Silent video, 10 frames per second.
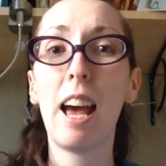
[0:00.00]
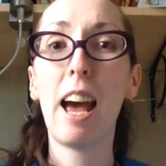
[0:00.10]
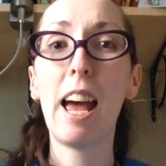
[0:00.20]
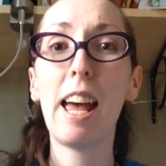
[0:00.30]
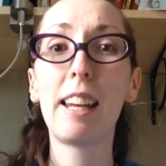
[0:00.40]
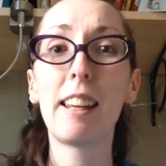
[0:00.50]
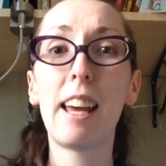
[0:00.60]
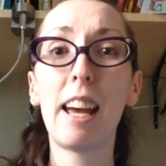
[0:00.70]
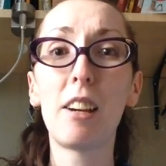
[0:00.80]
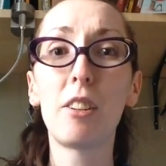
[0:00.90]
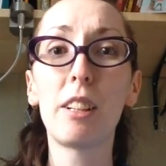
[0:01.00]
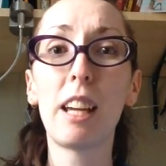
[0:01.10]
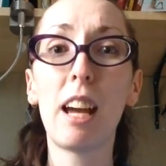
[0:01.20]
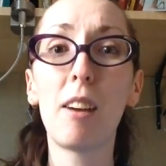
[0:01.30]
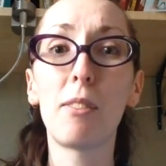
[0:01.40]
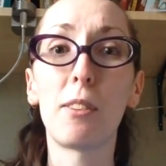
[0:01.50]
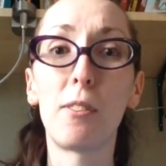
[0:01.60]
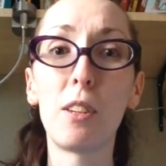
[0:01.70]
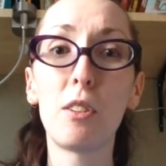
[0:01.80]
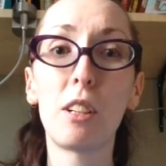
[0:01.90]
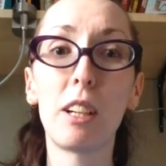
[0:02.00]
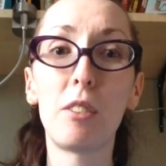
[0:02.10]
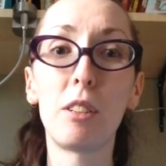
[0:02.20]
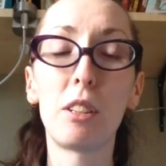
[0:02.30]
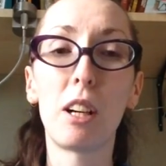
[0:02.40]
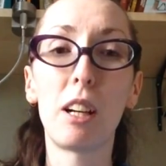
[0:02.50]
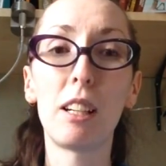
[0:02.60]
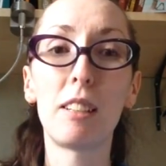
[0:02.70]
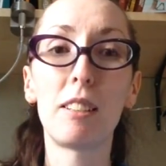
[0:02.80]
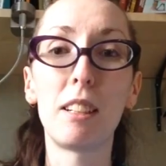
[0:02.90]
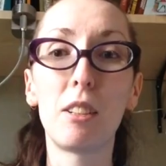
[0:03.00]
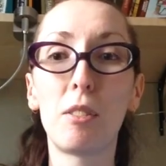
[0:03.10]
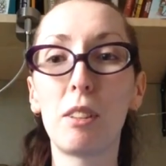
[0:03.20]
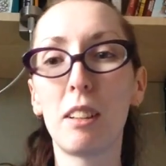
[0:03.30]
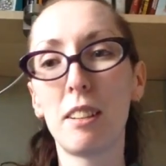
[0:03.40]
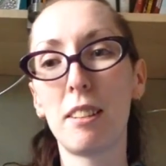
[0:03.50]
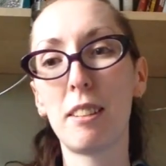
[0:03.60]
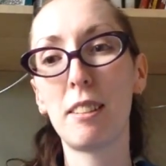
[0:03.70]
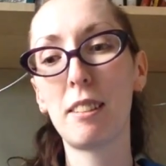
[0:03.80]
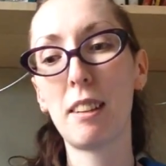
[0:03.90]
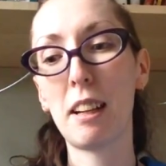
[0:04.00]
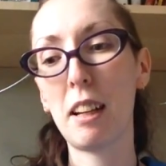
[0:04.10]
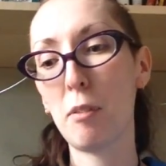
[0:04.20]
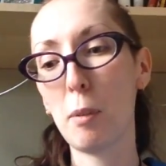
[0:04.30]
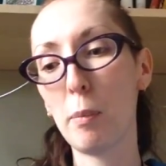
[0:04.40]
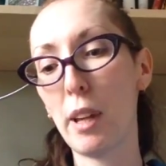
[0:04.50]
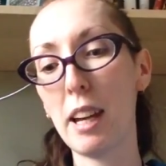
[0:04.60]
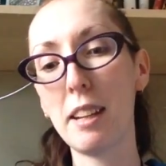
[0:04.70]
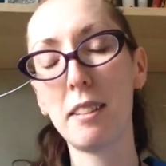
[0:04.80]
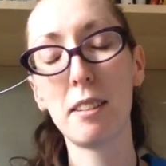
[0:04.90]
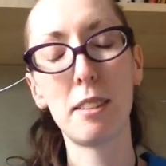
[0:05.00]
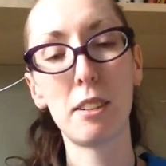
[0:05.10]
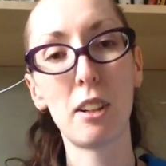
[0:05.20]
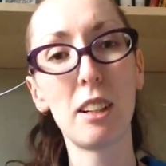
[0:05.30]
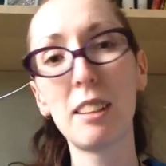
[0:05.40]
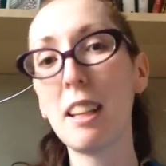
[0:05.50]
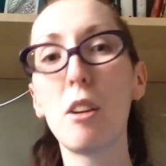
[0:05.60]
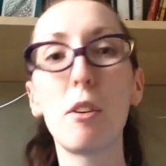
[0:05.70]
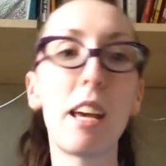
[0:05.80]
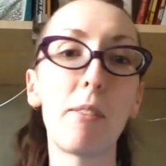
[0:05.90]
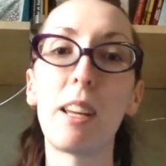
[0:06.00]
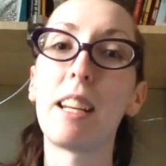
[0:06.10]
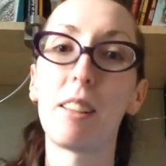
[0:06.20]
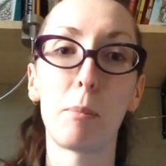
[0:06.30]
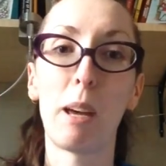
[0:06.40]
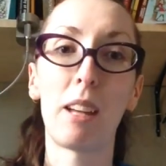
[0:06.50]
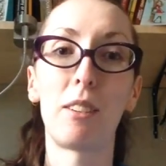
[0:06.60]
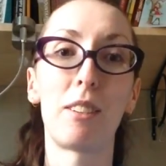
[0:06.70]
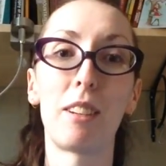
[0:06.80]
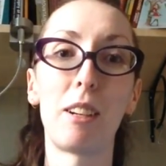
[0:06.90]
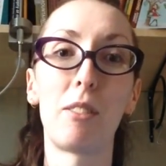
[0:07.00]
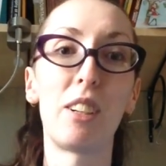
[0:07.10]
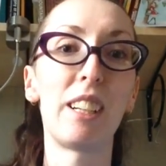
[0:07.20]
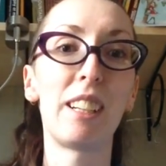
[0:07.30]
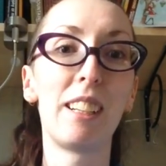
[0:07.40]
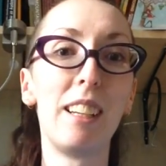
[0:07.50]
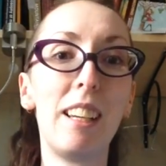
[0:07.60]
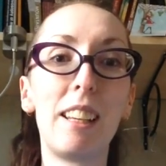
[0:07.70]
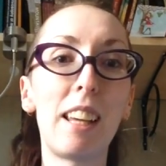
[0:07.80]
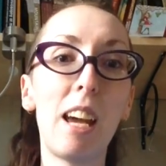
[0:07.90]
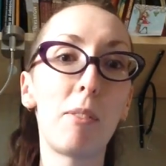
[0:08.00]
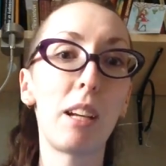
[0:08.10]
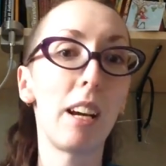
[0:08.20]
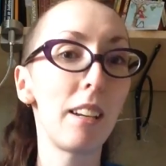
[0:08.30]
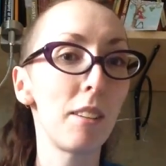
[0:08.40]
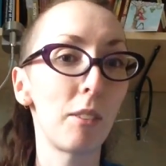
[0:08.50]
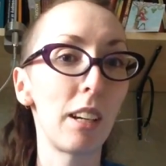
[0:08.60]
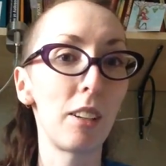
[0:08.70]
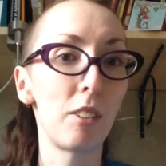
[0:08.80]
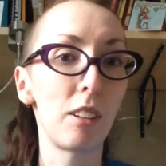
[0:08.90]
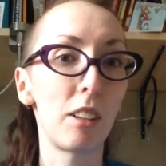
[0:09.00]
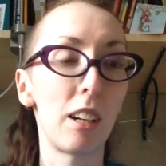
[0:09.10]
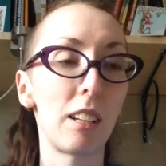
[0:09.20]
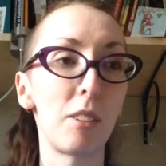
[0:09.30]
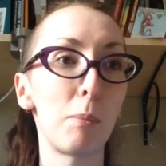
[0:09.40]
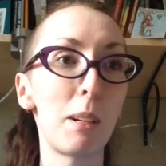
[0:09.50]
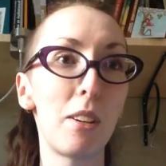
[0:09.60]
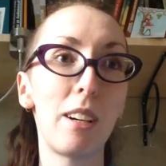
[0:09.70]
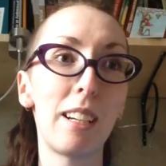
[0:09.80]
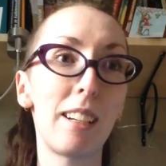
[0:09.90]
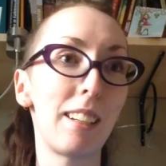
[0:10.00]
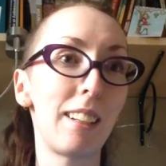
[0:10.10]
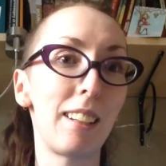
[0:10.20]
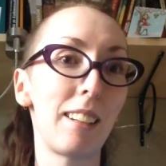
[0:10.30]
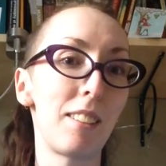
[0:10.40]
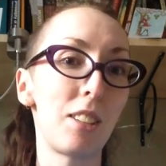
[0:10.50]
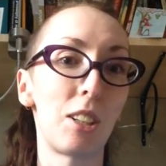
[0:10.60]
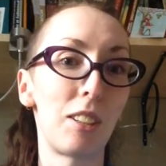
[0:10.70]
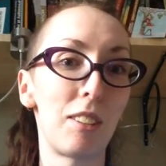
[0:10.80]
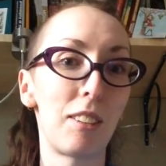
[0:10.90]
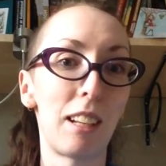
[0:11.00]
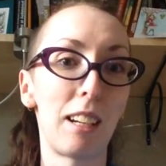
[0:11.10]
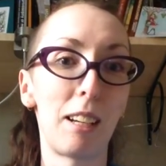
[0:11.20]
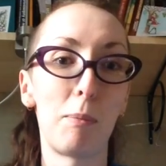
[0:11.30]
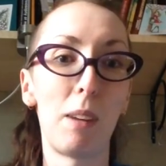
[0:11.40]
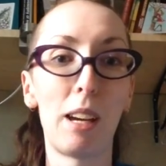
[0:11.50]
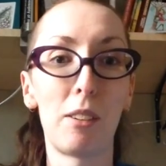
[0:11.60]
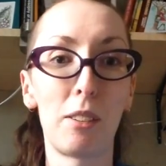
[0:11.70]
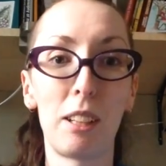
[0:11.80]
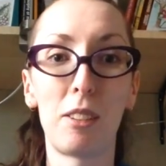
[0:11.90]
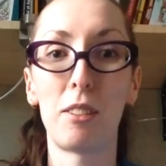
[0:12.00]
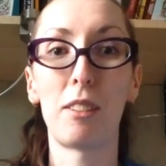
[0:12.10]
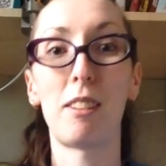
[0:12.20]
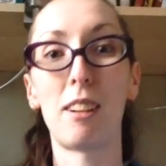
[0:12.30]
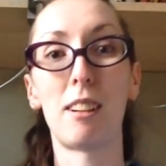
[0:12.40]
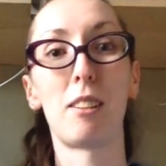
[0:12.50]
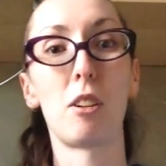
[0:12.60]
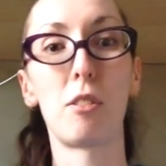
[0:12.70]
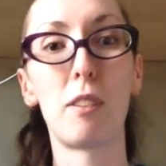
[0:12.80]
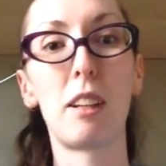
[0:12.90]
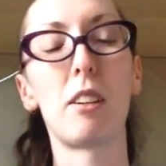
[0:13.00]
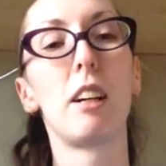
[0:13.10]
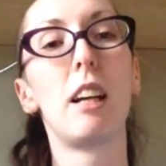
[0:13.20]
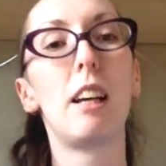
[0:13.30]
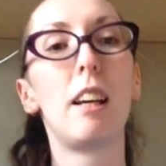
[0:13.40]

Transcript: And they actually have the few Country Cottage needleworks that I've been planning to start. They don't have any of the patterns that I want. They have tons of Country Cottage, but not the charts that I'm actually interested in, go figure.